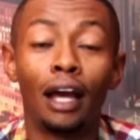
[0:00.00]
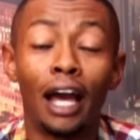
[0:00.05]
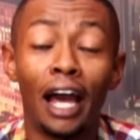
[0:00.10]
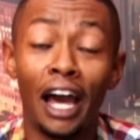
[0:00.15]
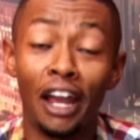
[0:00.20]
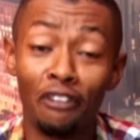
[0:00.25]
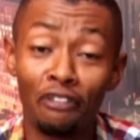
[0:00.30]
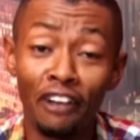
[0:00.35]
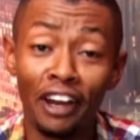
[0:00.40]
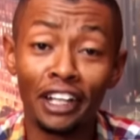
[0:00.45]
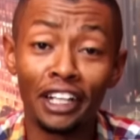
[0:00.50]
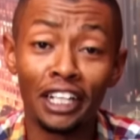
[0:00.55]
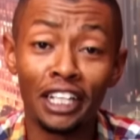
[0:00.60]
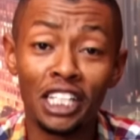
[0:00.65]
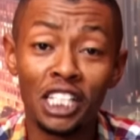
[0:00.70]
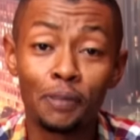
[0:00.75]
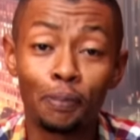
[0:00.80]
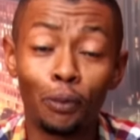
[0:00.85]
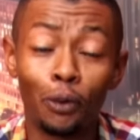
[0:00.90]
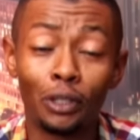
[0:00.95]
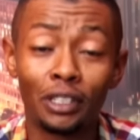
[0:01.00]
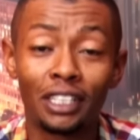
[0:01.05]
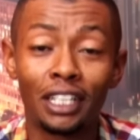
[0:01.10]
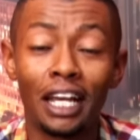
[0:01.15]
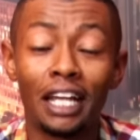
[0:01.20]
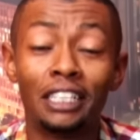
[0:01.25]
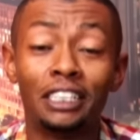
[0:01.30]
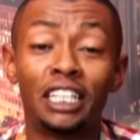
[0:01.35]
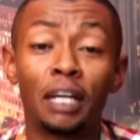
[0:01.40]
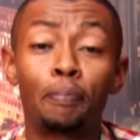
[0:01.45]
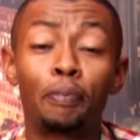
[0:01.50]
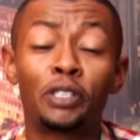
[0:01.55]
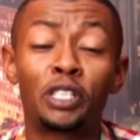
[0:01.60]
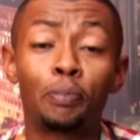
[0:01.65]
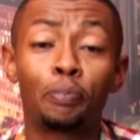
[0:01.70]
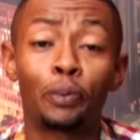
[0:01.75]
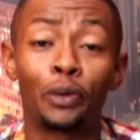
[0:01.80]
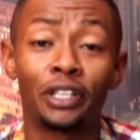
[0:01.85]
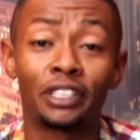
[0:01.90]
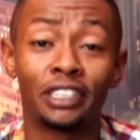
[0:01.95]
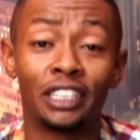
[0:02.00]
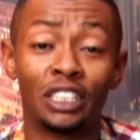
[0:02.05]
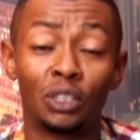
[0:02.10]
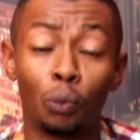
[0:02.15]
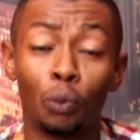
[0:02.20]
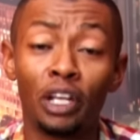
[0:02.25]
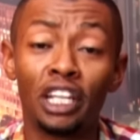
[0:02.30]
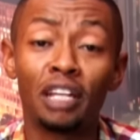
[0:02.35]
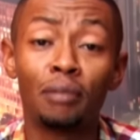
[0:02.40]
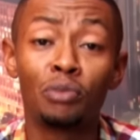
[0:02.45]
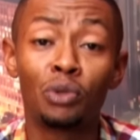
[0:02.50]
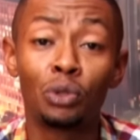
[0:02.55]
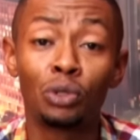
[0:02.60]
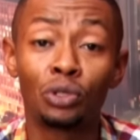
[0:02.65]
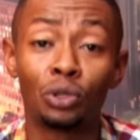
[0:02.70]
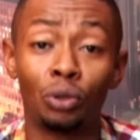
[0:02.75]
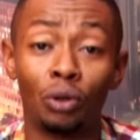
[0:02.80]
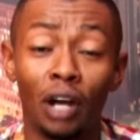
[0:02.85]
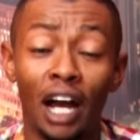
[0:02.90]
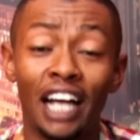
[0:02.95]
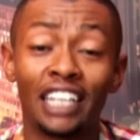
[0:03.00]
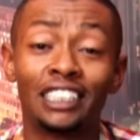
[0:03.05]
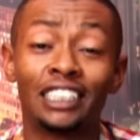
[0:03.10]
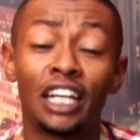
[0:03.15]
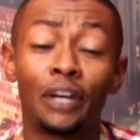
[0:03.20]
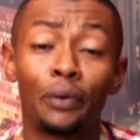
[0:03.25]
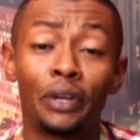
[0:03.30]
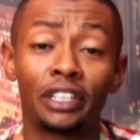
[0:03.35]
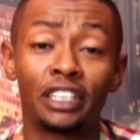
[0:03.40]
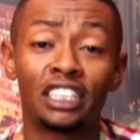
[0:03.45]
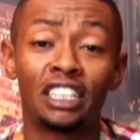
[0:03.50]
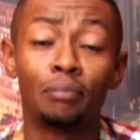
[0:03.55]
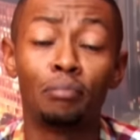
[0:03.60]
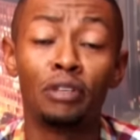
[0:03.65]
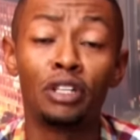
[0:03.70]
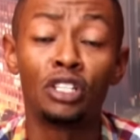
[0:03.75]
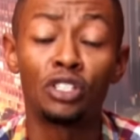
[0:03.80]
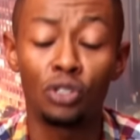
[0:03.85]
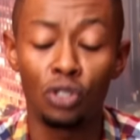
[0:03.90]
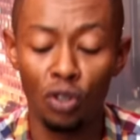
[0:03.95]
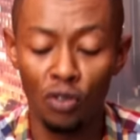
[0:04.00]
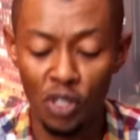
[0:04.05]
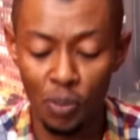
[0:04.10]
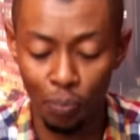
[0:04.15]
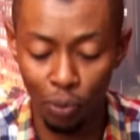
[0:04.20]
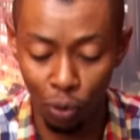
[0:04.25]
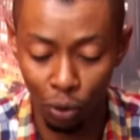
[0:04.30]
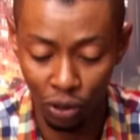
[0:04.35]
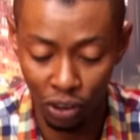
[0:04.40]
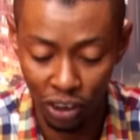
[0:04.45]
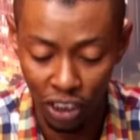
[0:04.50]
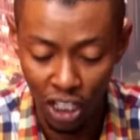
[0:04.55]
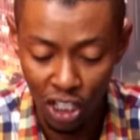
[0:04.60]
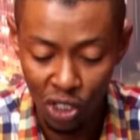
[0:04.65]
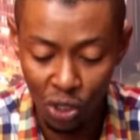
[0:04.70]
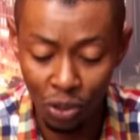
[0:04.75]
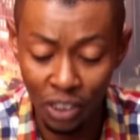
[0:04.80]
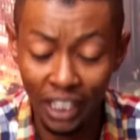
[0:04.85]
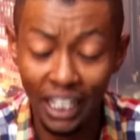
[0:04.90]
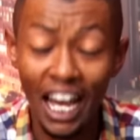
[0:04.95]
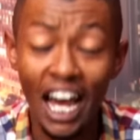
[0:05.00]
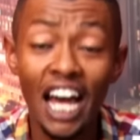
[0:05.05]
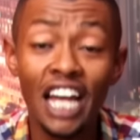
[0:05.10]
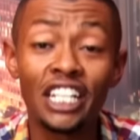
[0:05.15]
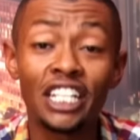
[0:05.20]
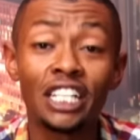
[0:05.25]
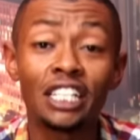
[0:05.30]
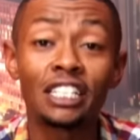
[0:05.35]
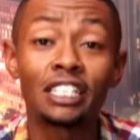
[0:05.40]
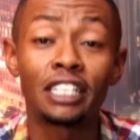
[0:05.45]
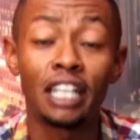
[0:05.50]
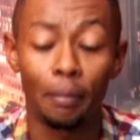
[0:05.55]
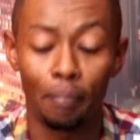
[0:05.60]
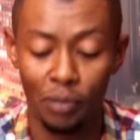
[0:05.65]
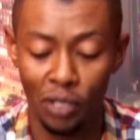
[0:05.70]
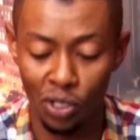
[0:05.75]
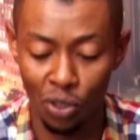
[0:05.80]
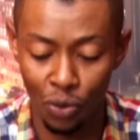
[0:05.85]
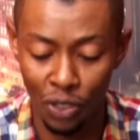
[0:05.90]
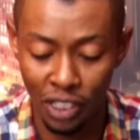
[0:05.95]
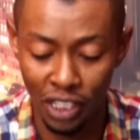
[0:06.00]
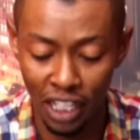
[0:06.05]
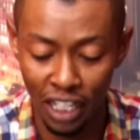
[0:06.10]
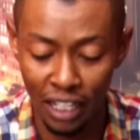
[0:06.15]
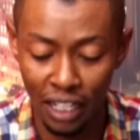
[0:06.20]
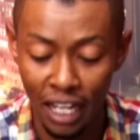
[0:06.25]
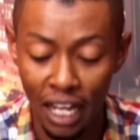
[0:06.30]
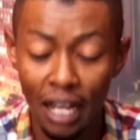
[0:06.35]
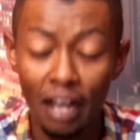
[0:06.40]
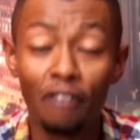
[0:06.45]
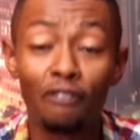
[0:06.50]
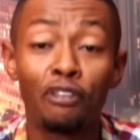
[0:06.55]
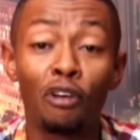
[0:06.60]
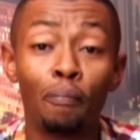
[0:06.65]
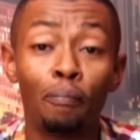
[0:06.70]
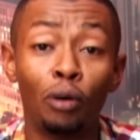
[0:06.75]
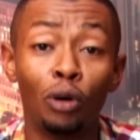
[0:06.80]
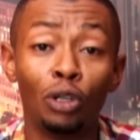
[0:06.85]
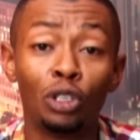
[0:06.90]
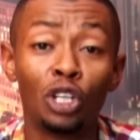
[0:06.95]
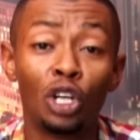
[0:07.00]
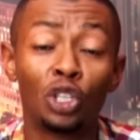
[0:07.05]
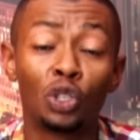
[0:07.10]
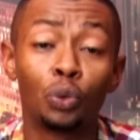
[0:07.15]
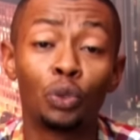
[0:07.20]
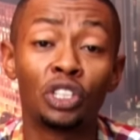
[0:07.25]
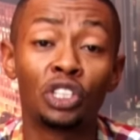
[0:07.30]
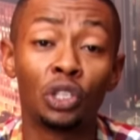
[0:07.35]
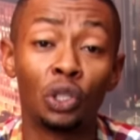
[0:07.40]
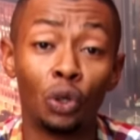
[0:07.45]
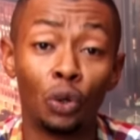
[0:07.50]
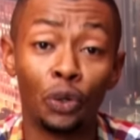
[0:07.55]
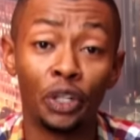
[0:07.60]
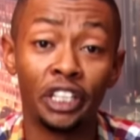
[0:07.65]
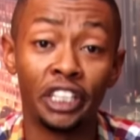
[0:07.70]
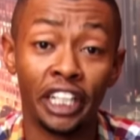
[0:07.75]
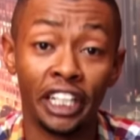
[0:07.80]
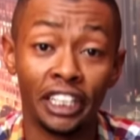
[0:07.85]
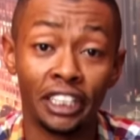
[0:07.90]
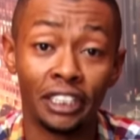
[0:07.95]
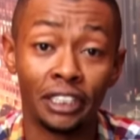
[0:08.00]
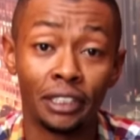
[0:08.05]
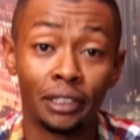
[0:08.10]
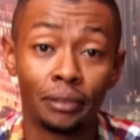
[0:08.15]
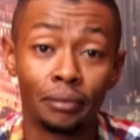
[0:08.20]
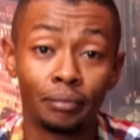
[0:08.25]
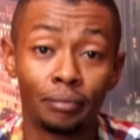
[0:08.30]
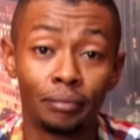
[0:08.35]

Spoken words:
And finally, in sports, Deputy President William Ruto has directed the Ministry of Sport to take urgent steps to return football to its glory days.